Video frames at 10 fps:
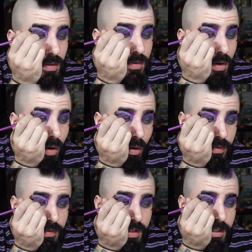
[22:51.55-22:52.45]
So
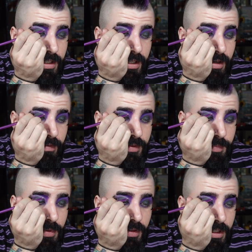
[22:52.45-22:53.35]
Olson gives
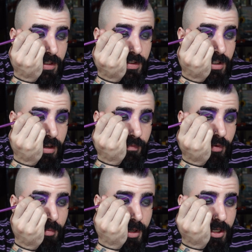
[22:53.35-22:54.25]
police the
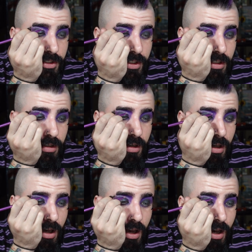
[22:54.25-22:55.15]
information
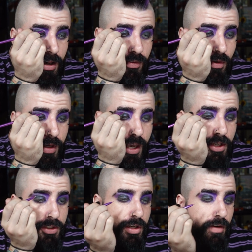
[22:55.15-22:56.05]
uh, and
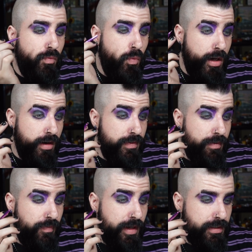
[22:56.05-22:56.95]
location of one of
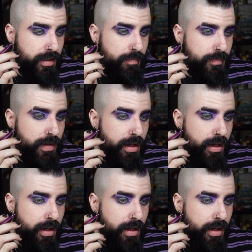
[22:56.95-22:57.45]
the victims.